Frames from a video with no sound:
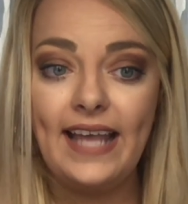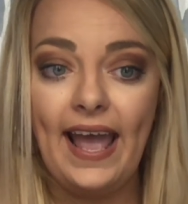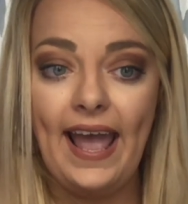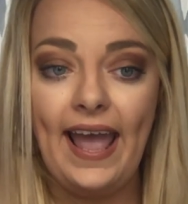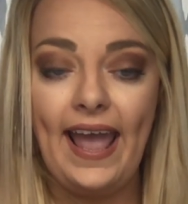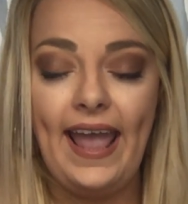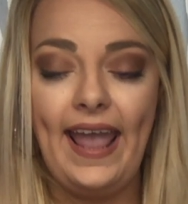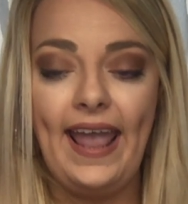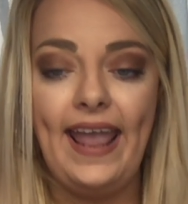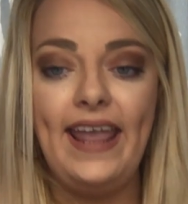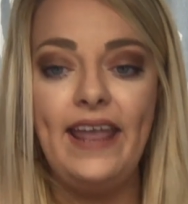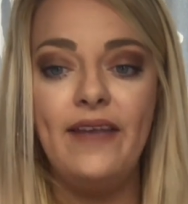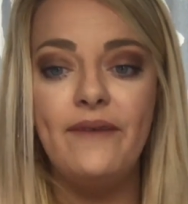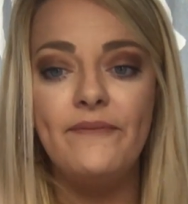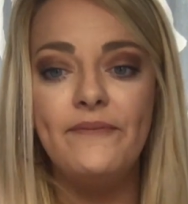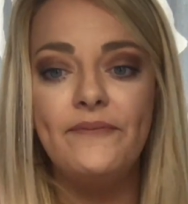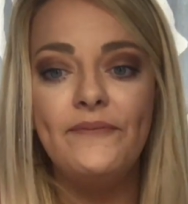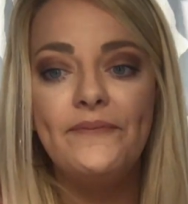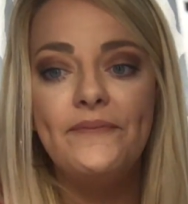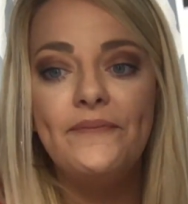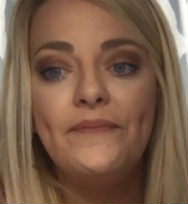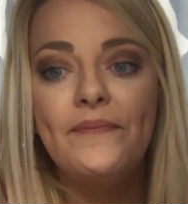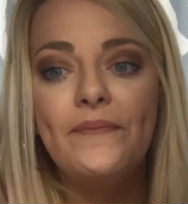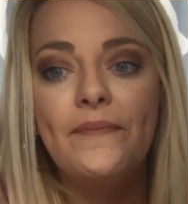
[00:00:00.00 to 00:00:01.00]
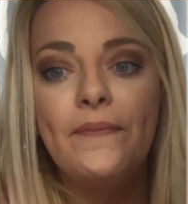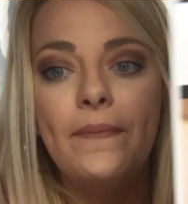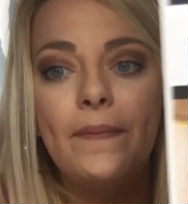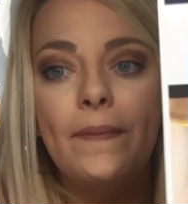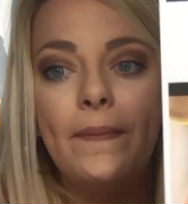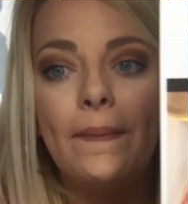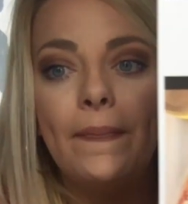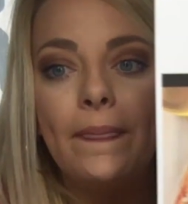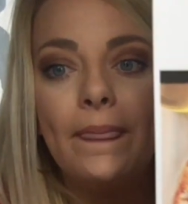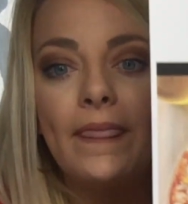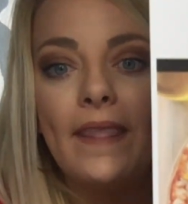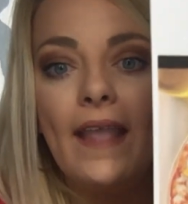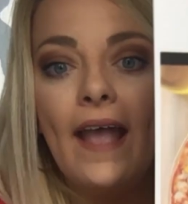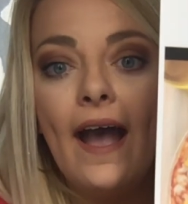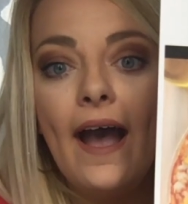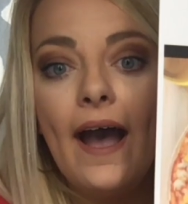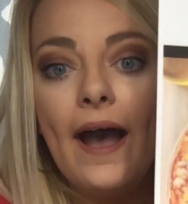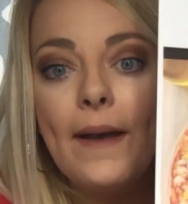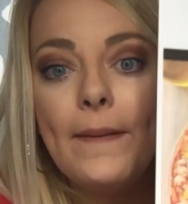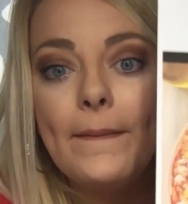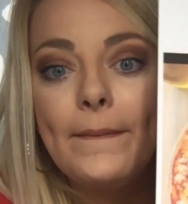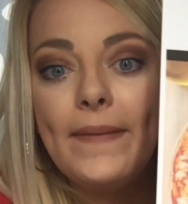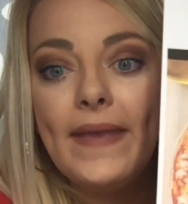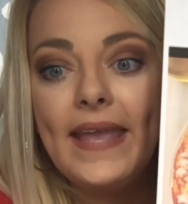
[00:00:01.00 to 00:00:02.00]
a
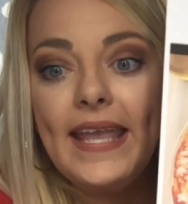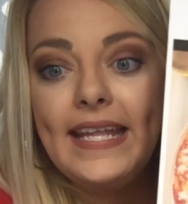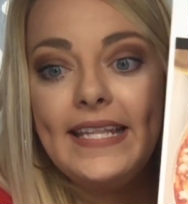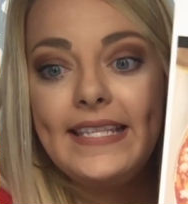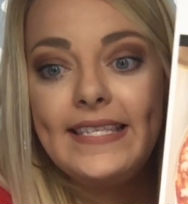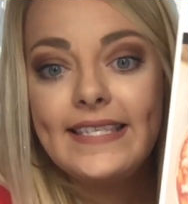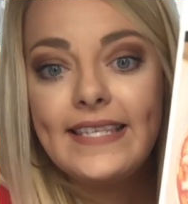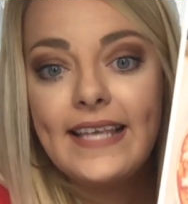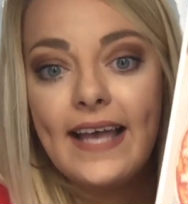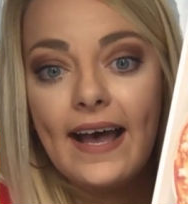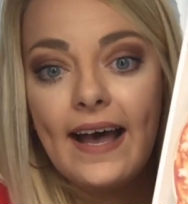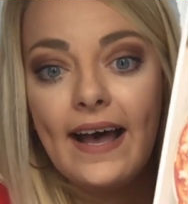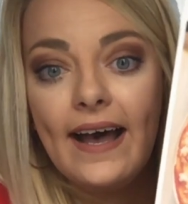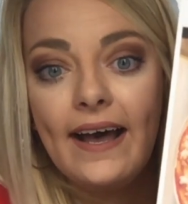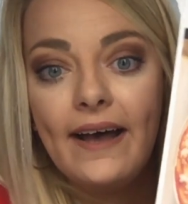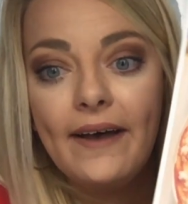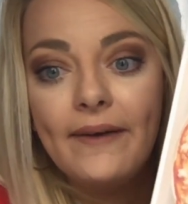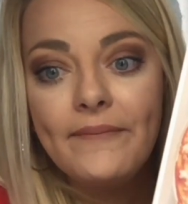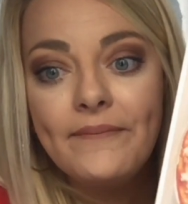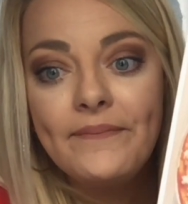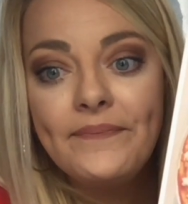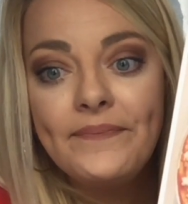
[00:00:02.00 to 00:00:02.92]
pizza.